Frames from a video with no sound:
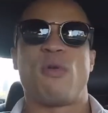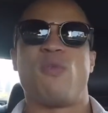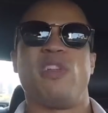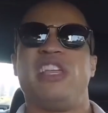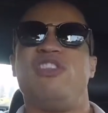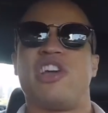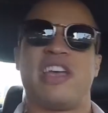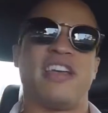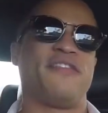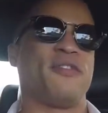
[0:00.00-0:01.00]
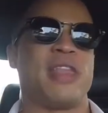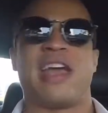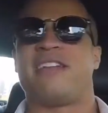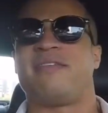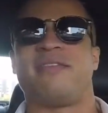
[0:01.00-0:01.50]
were really looking for
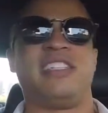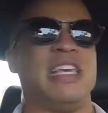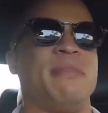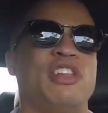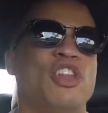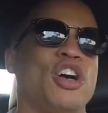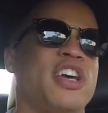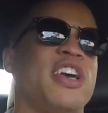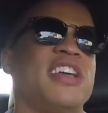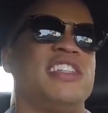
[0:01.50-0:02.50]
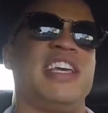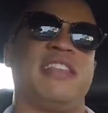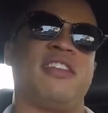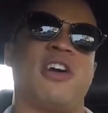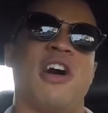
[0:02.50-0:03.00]
that Demon look to
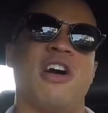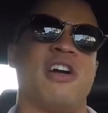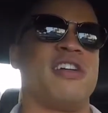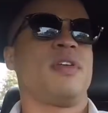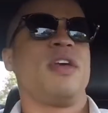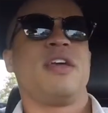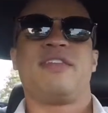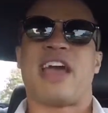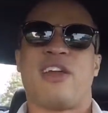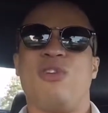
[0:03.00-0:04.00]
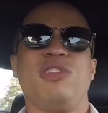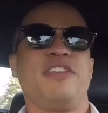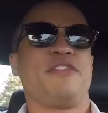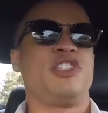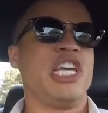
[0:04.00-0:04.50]
get the car, not
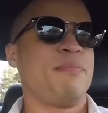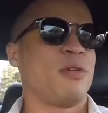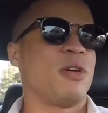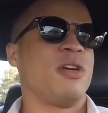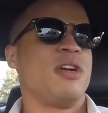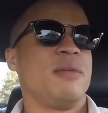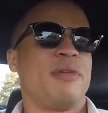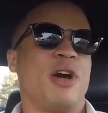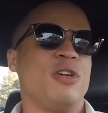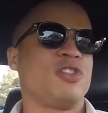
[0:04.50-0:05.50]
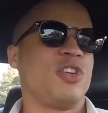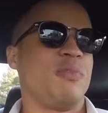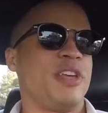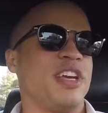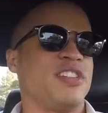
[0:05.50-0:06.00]
only for cheaper, but also
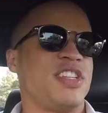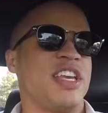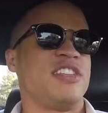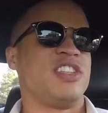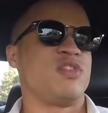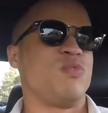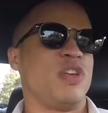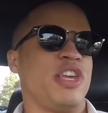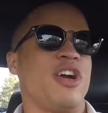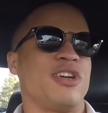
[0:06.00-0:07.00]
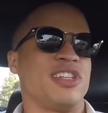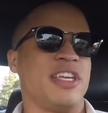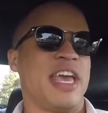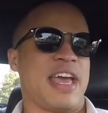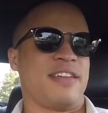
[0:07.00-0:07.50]
because it's just really hard to
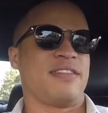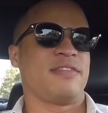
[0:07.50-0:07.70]
get.